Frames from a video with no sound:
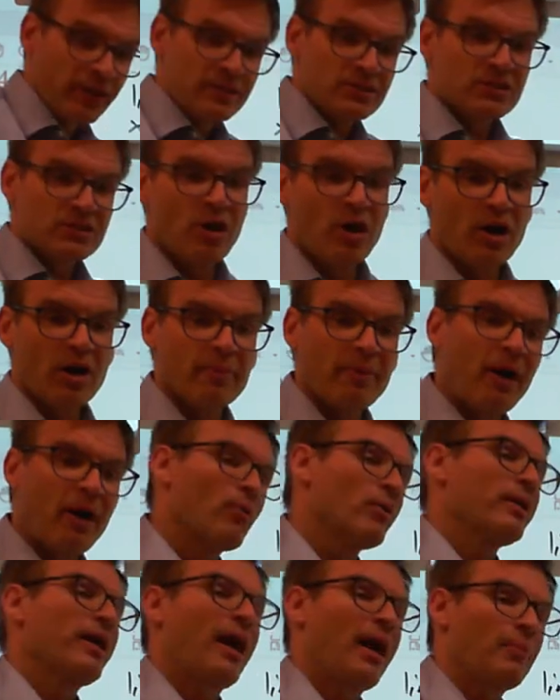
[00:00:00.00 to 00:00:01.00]
talk about
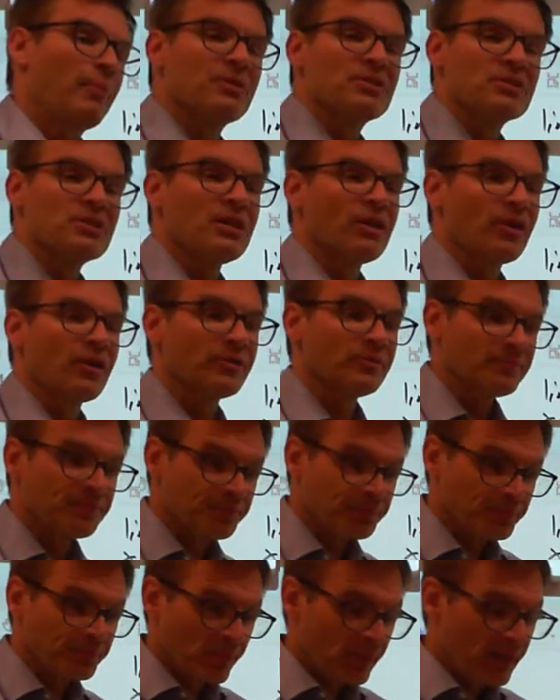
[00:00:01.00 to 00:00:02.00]
what happens here.
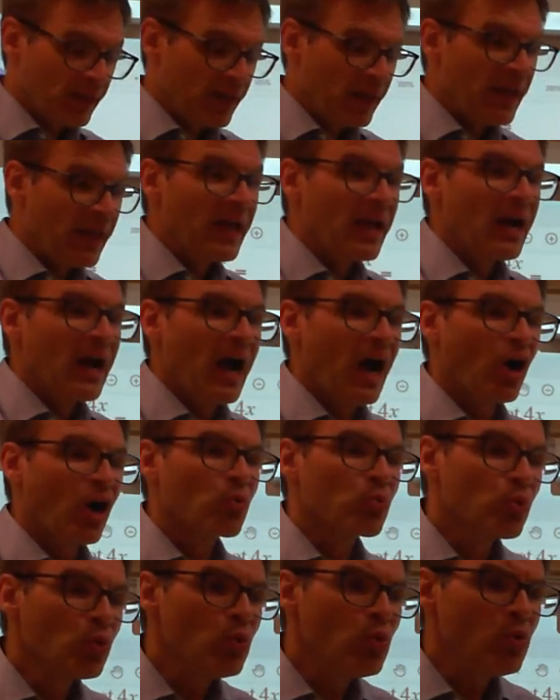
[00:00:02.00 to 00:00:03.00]
Our
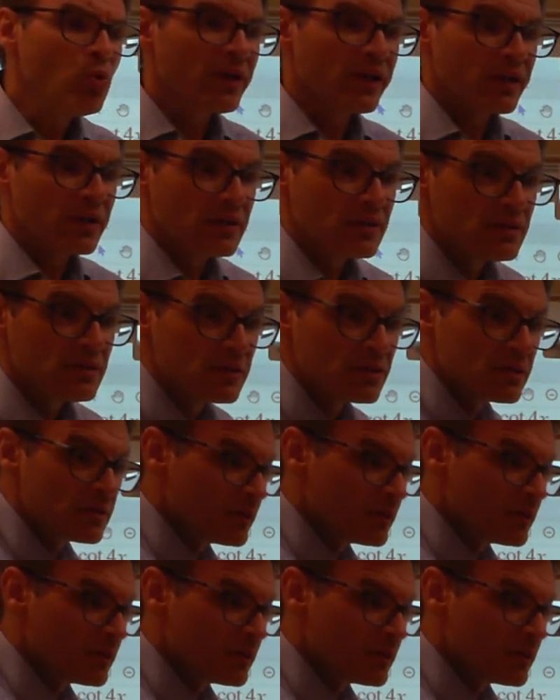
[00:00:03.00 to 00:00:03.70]
rule is,